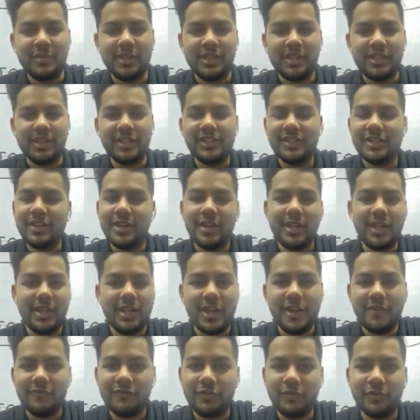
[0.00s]
it's not enough
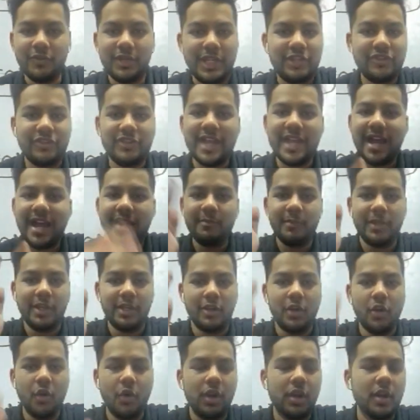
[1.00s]
to
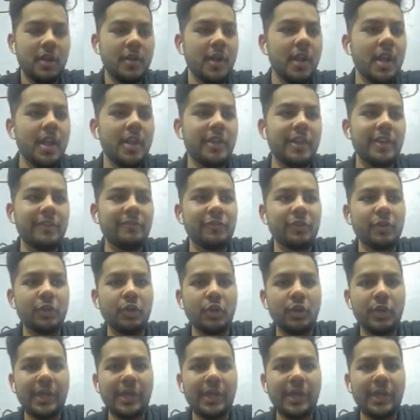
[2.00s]
reach that big goal.